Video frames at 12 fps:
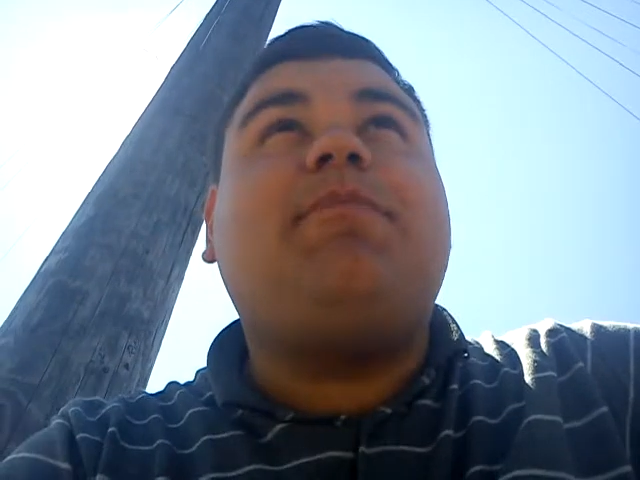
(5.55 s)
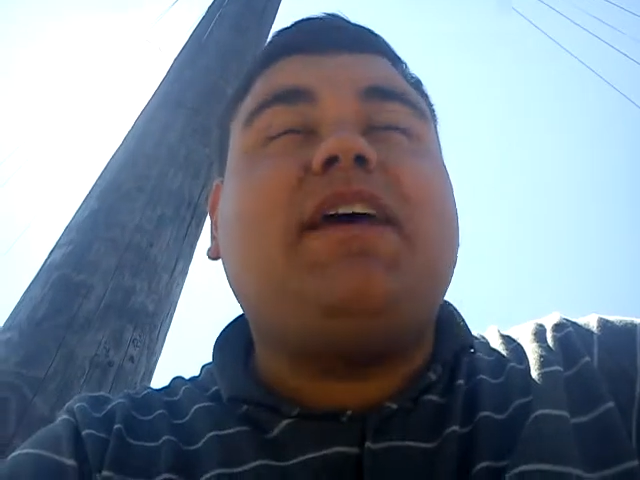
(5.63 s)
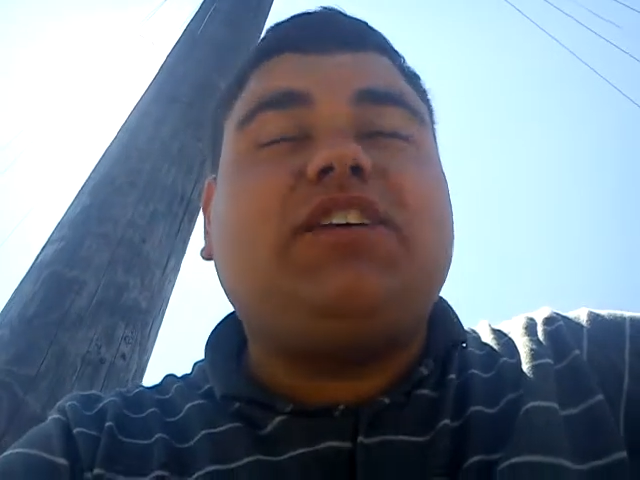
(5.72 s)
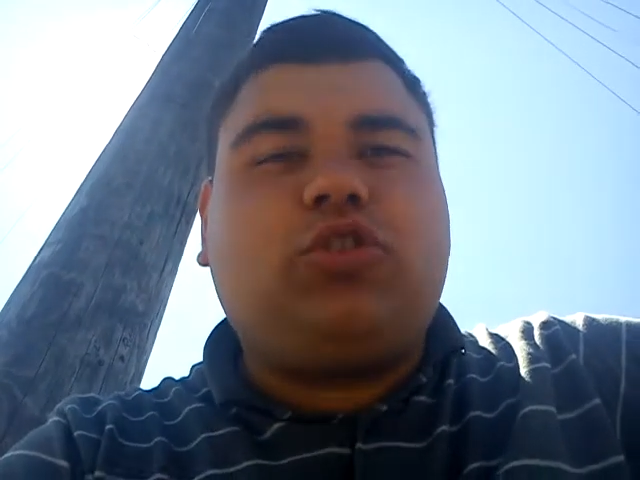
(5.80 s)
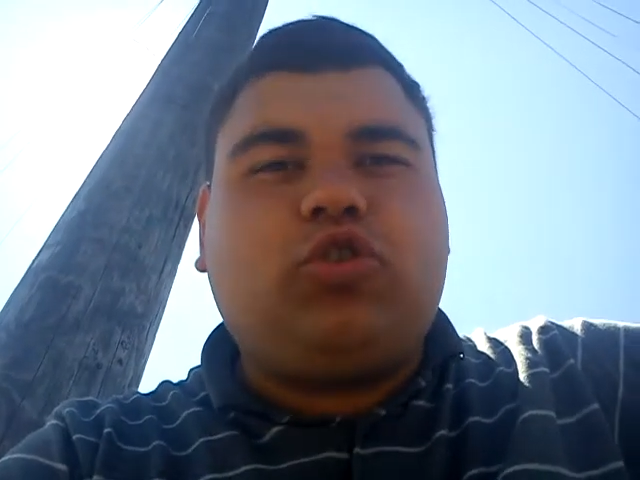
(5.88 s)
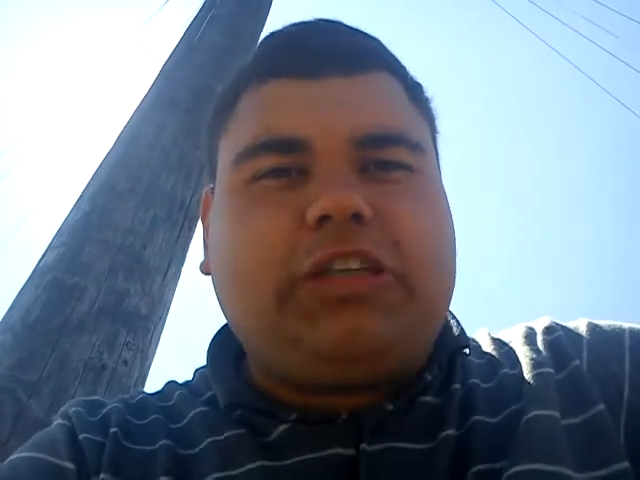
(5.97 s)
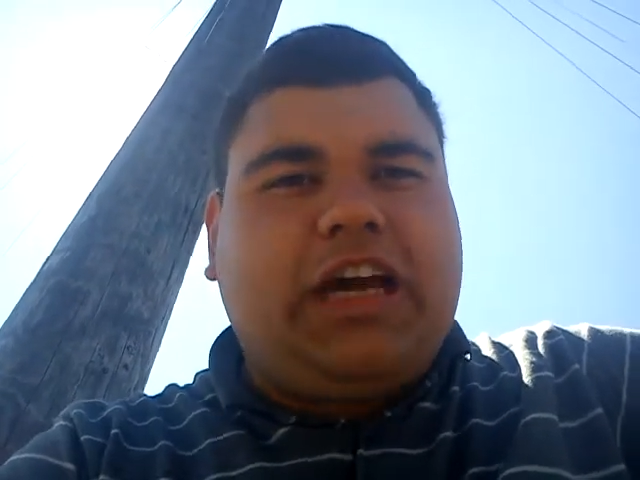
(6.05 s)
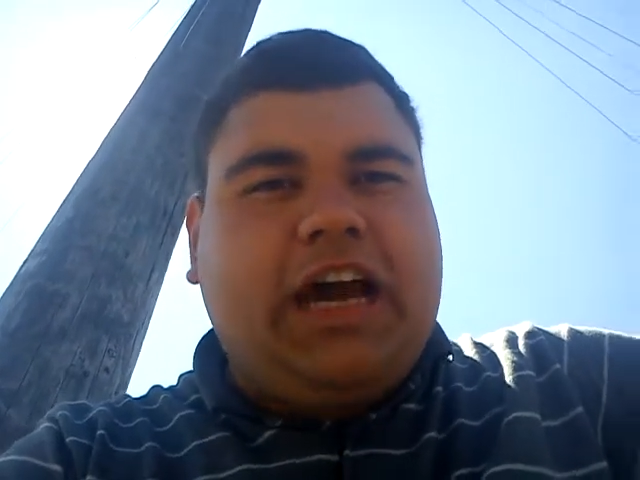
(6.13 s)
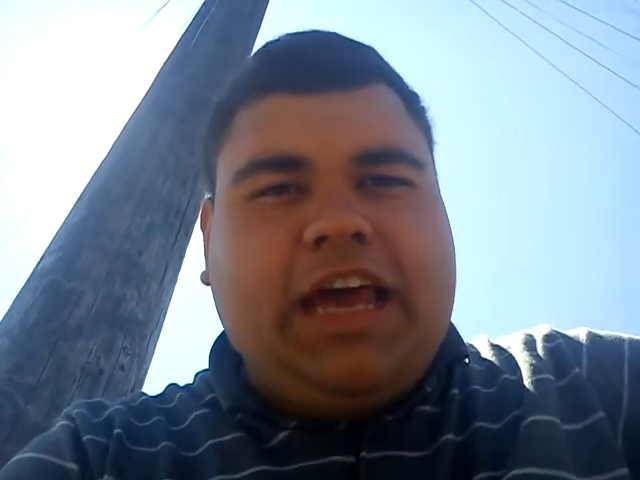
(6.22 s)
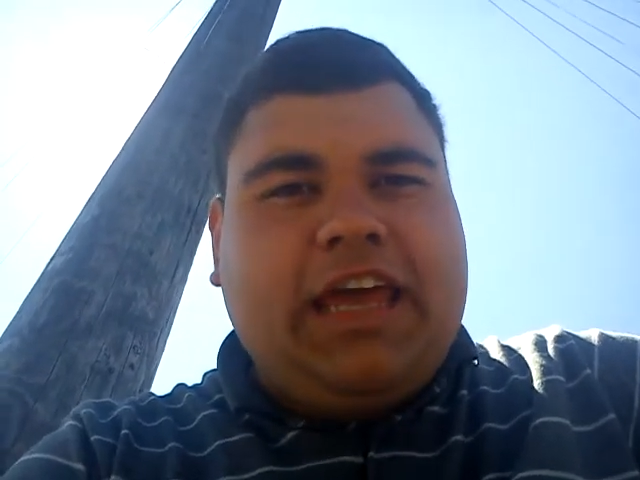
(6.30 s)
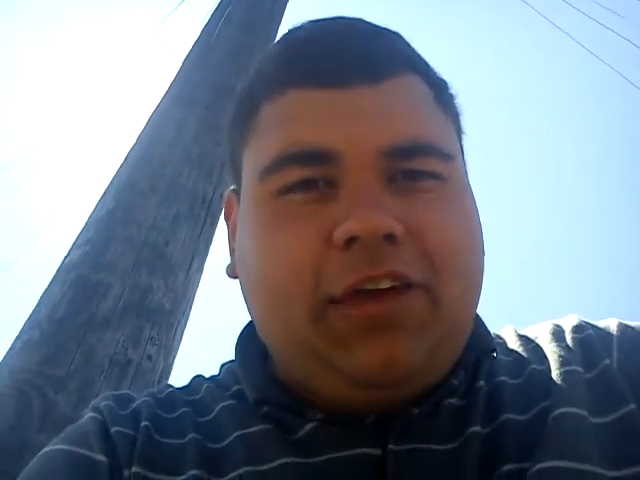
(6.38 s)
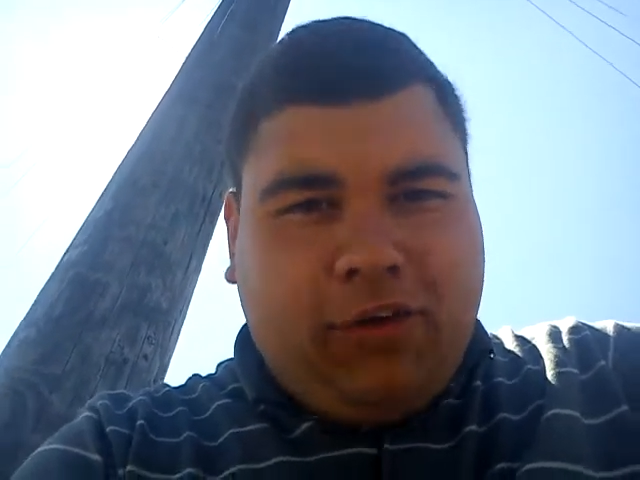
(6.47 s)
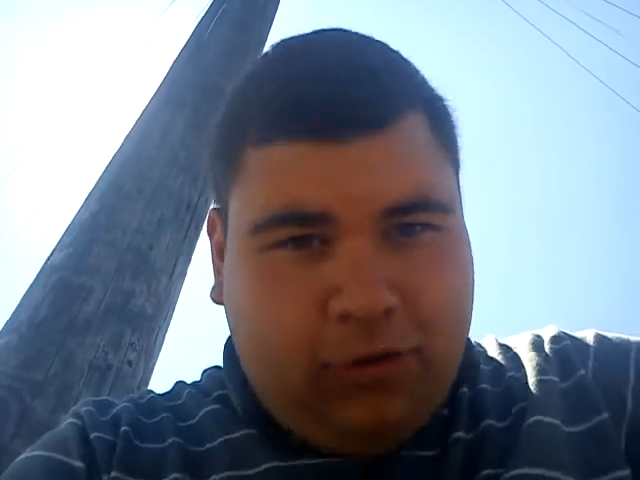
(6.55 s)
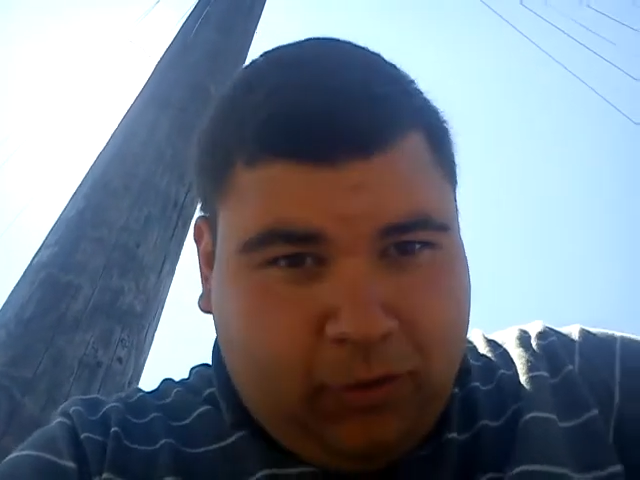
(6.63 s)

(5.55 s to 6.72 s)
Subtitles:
special day